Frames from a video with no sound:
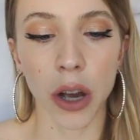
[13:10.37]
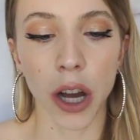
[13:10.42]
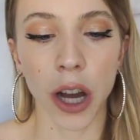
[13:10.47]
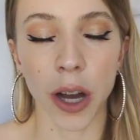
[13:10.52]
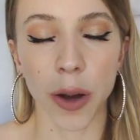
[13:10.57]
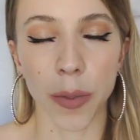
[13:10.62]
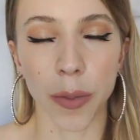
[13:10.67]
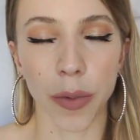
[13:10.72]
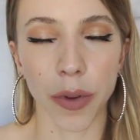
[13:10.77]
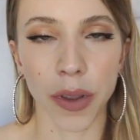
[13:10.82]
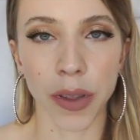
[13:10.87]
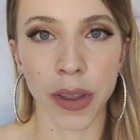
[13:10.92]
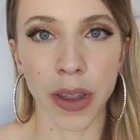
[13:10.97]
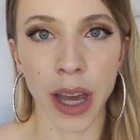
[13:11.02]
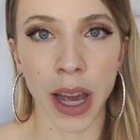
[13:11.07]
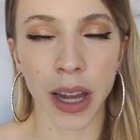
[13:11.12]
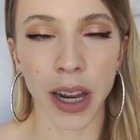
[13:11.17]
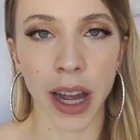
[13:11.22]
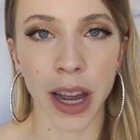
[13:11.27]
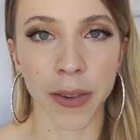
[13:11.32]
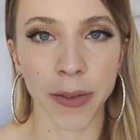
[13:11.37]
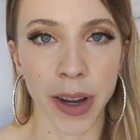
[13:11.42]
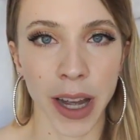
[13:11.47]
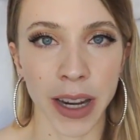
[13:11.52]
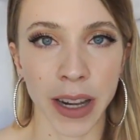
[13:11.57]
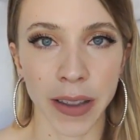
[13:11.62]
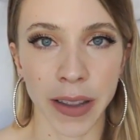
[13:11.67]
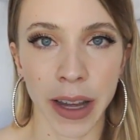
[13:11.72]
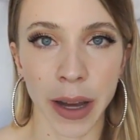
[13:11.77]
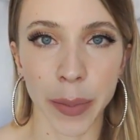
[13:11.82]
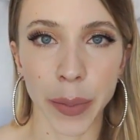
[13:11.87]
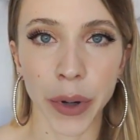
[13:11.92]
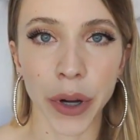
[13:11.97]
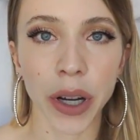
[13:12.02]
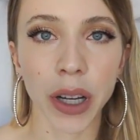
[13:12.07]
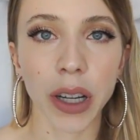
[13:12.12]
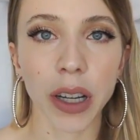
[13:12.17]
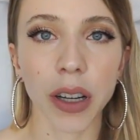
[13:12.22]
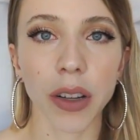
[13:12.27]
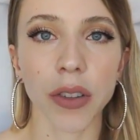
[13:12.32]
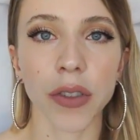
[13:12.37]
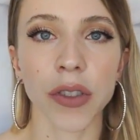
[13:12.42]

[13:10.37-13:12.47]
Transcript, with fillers: that I read in that book.